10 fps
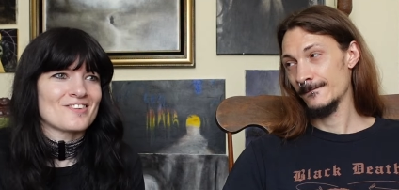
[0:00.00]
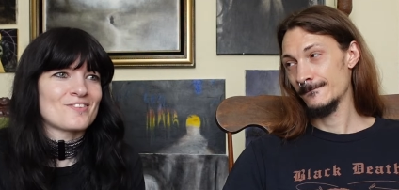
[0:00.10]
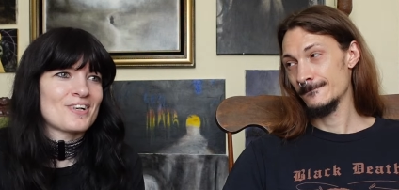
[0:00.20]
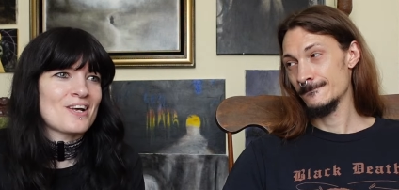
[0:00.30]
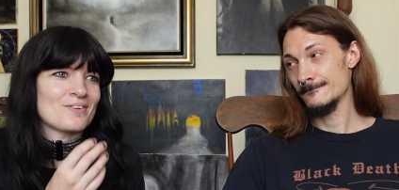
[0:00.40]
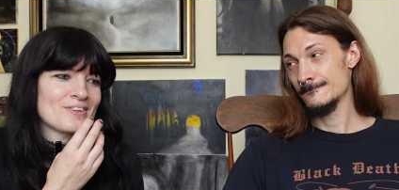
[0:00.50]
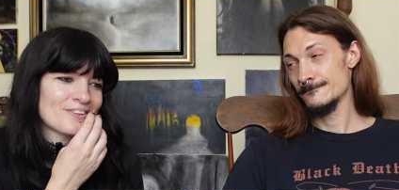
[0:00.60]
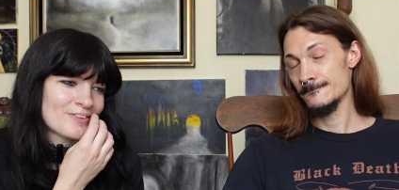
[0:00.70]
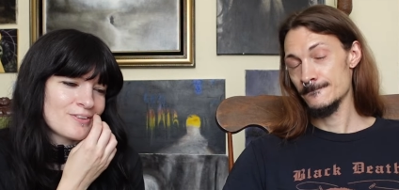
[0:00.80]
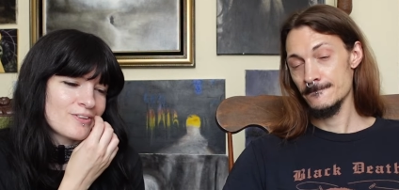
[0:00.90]
Speaker 1: whatever.
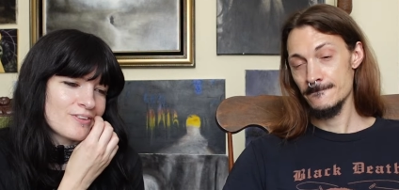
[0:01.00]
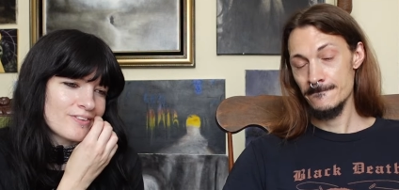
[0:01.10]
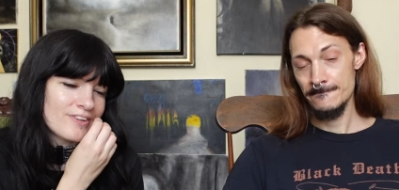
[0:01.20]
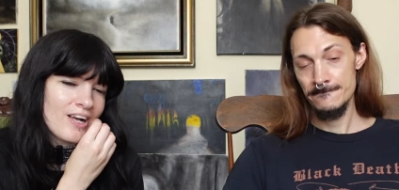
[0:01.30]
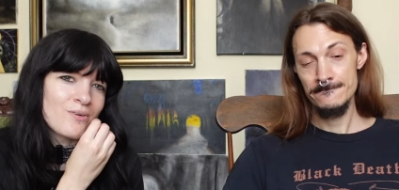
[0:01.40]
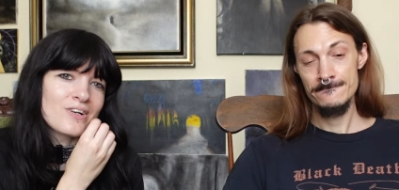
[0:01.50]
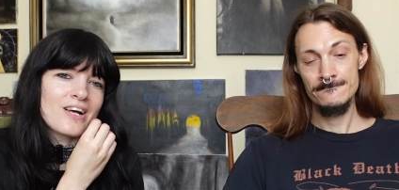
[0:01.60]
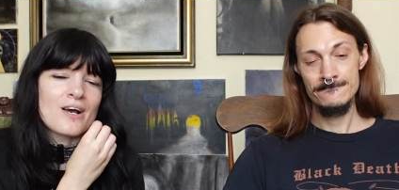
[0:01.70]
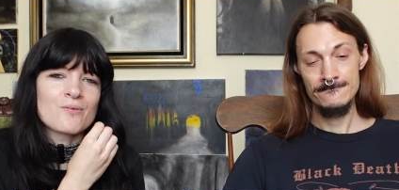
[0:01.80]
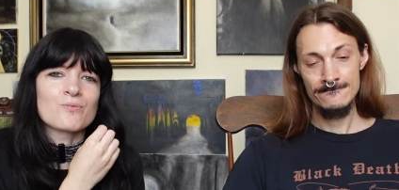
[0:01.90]
I wanna.
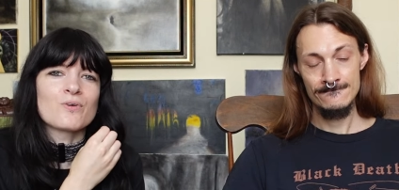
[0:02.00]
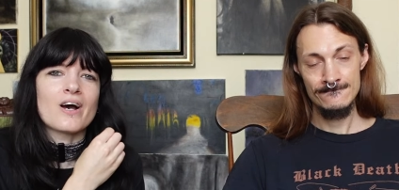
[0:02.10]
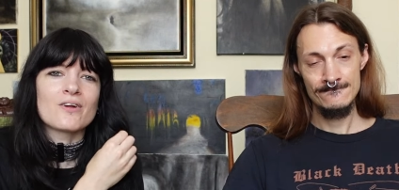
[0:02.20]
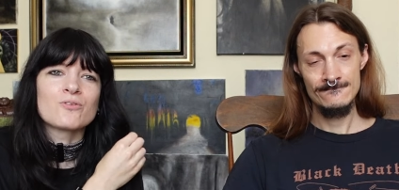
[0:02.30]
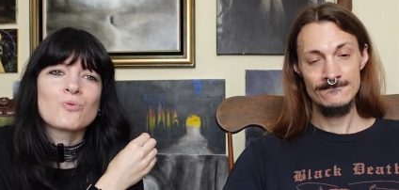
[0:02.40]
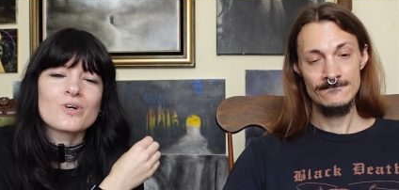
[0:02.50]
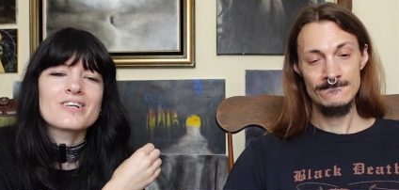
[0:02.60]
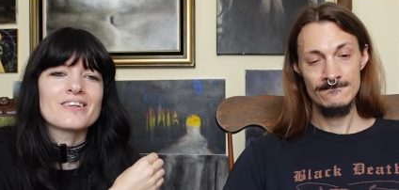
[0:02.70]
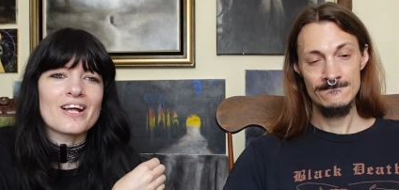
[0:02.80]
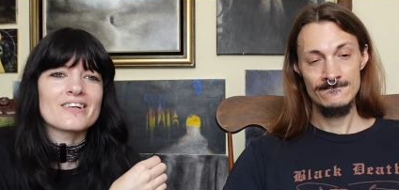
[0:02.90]
I I
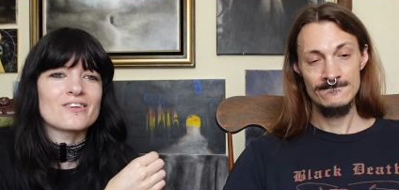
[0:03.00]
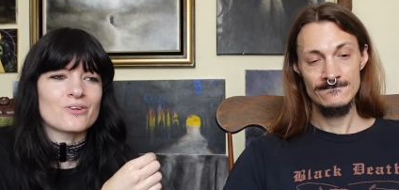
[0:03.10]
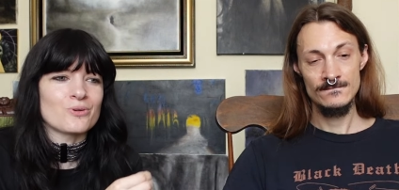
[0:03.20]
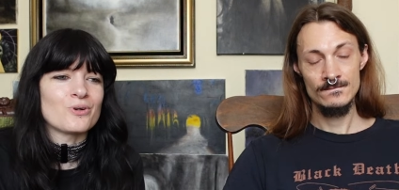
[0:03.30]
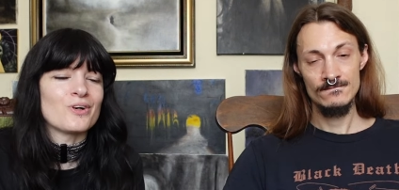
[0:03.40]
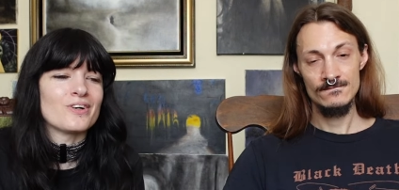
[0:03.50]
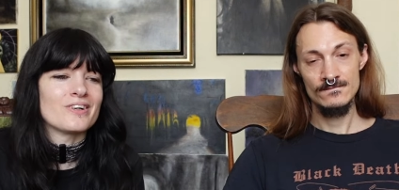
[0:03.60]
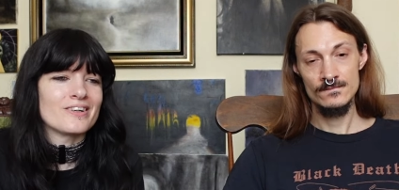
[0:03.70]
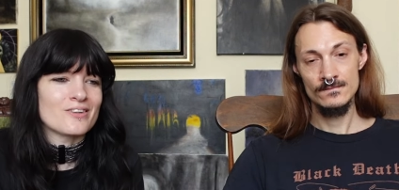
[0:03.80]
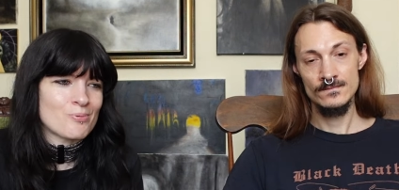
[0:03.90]
would like to
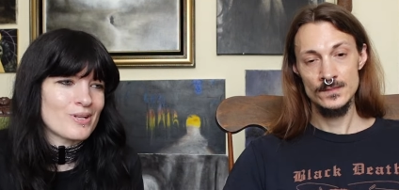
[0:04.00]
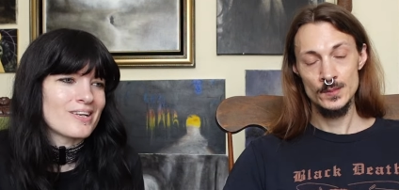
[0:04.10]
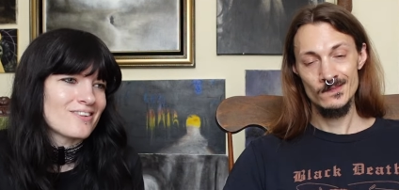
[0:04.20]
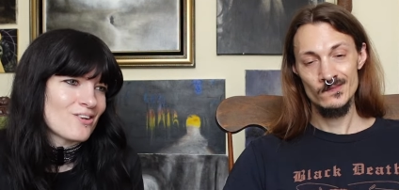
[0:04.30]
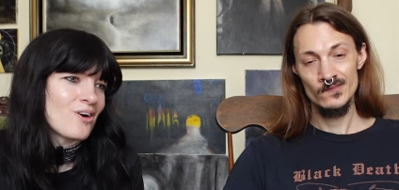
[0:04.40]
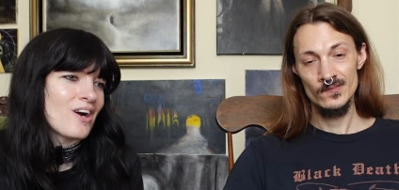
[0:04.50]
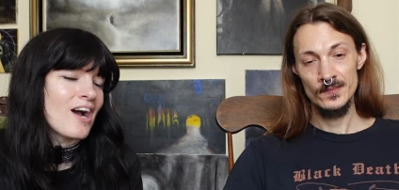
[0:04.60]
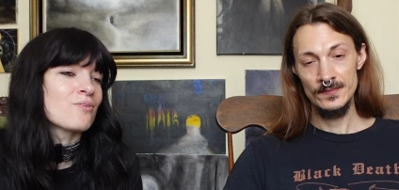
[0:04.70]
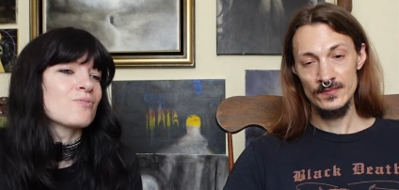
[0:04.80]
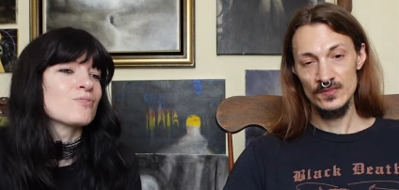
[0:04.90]
learn to play guitar. I
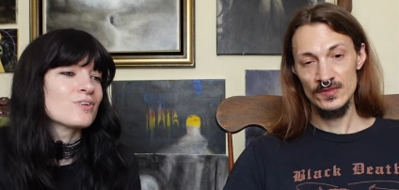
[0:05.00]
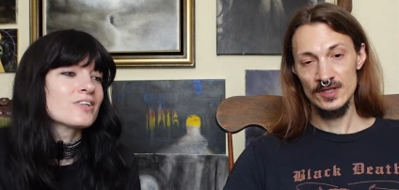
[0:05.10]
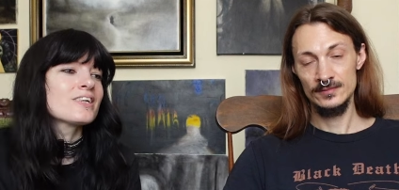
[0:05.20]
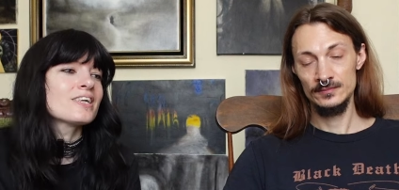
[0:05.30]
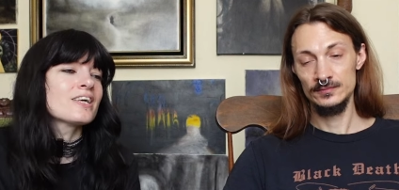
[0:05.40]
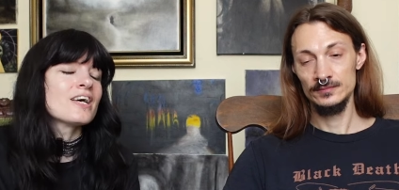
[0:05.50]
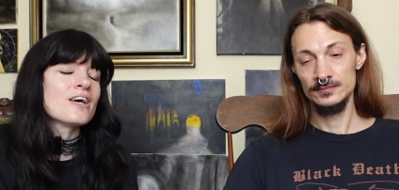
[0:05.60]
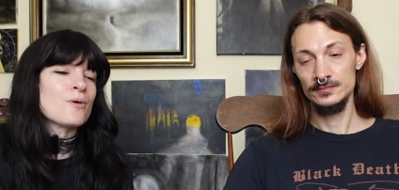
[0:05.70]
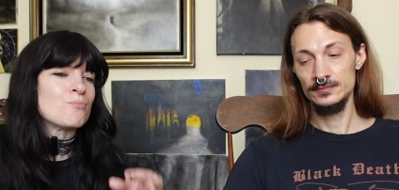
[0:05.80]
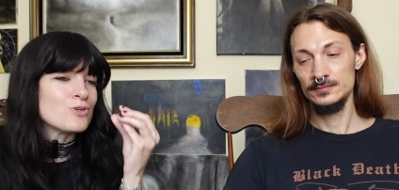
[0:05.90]
really
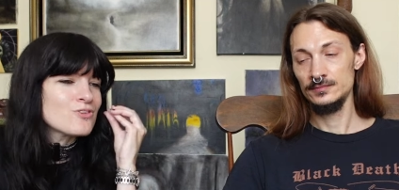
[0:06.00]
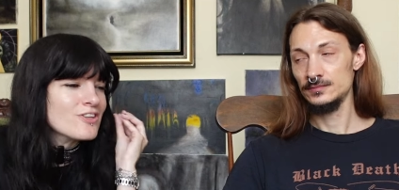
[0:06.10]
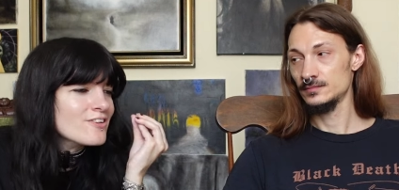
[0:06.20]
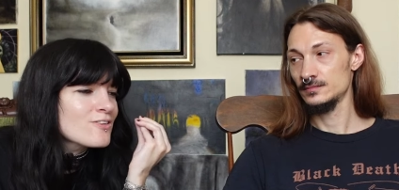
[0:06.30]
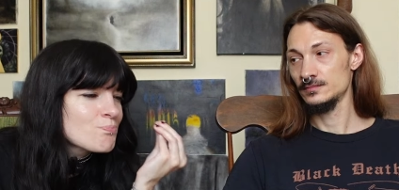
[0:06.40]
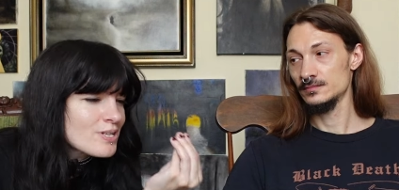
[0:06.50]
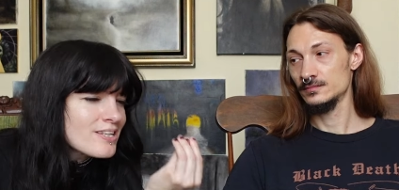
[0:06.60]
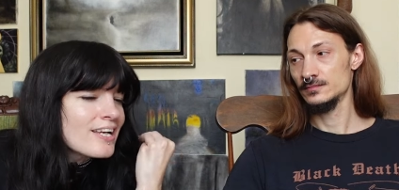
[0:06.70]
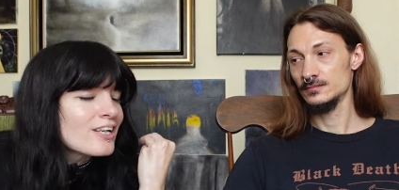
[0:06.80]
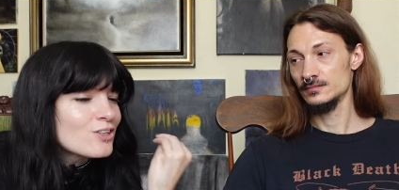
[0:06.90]
music has been
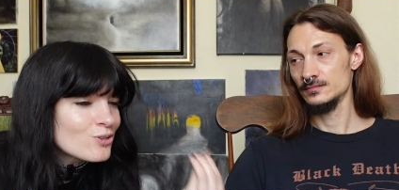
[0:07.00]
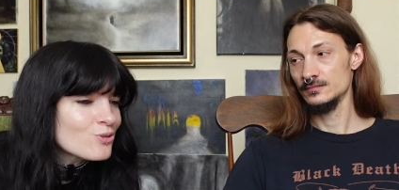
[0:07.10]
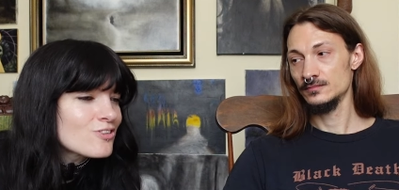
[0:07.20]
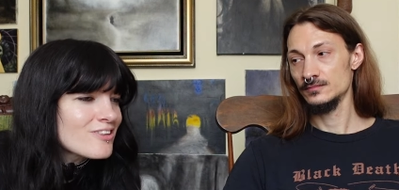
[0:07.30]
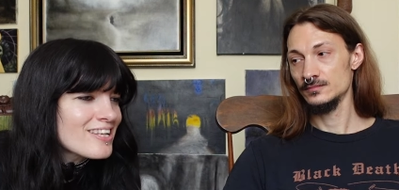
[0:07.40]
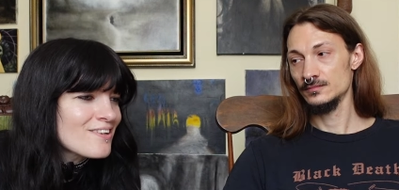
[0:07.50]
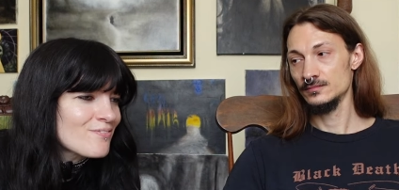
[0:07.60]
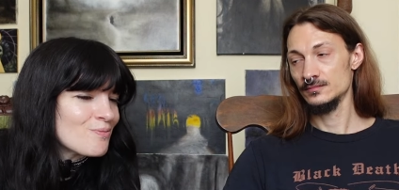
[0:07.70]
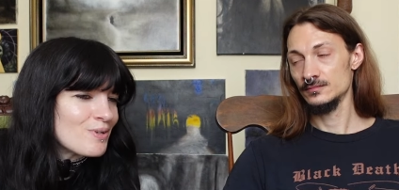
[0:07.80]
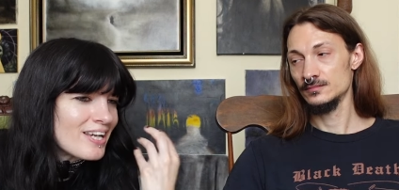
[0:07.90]
like a huge thing
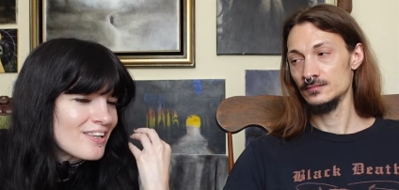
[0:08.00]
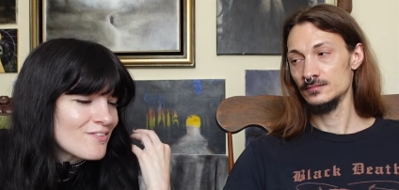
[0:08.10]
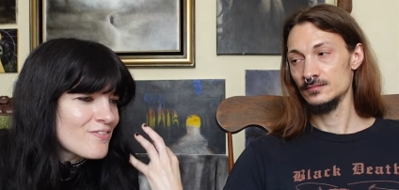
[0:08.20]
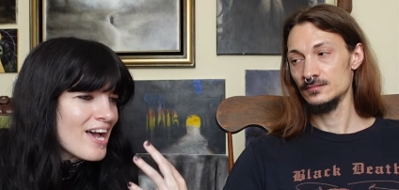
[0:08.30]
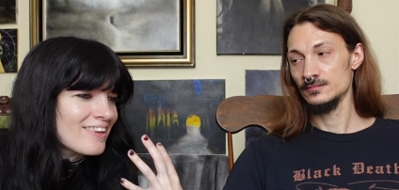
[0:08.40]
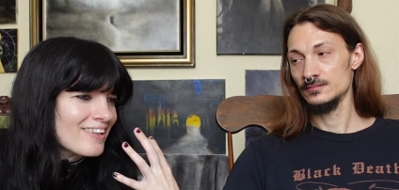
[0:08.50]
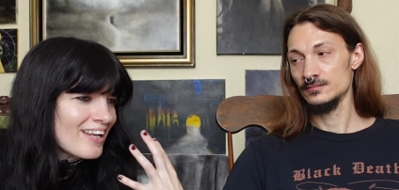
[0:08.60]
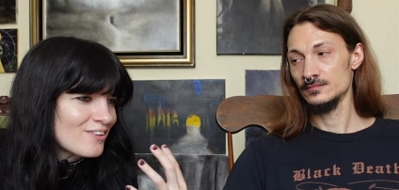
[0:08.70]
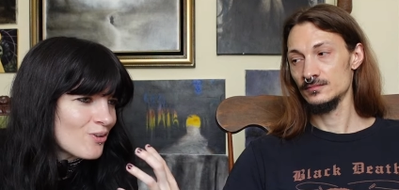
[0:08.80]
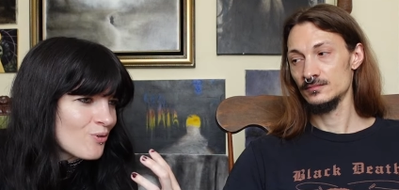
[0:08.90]
for me, and the fact that I
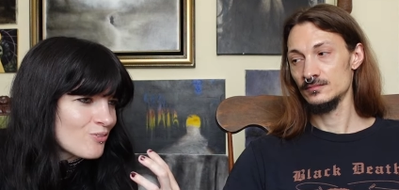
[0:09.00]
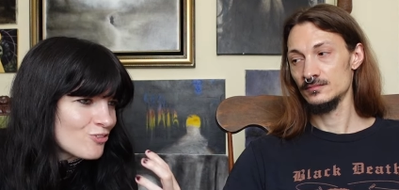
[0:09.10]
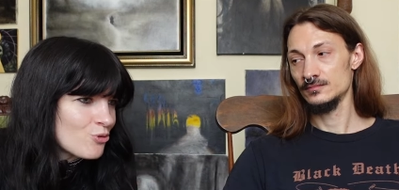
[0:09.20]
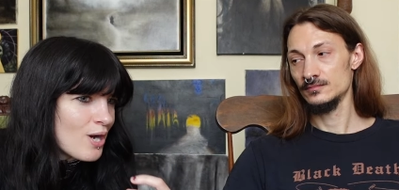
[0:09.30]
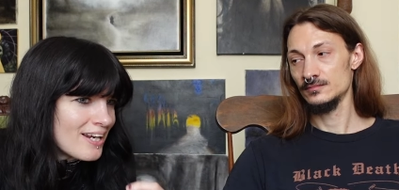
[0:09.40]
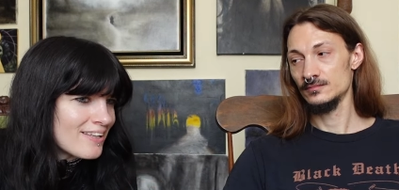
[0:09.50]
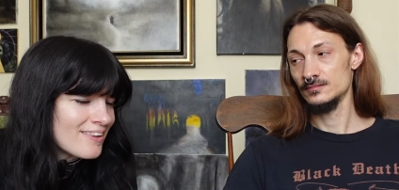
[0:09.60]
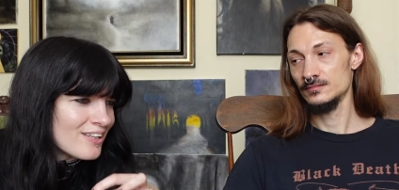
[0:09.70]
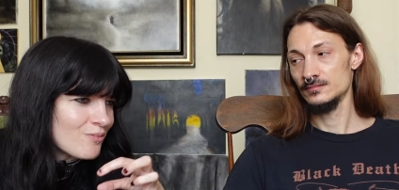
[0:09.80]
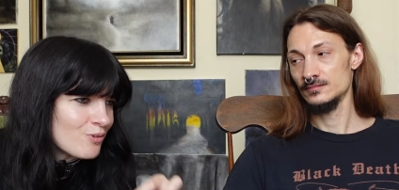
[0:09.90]
don't do
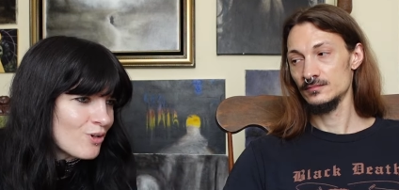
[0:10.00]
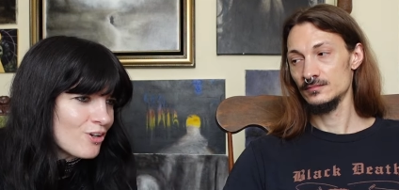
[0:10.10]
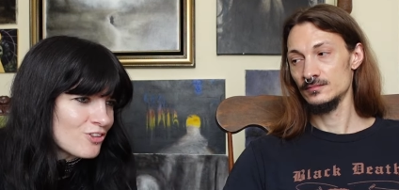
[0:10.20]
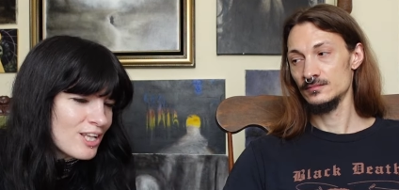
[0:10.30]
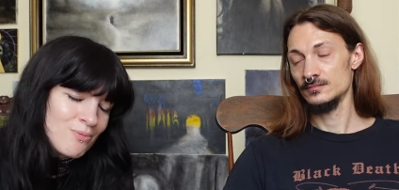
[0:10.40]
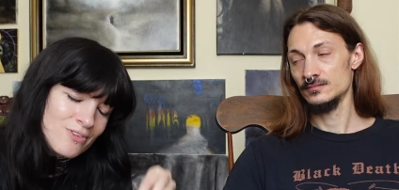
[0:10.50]
anything in regards to that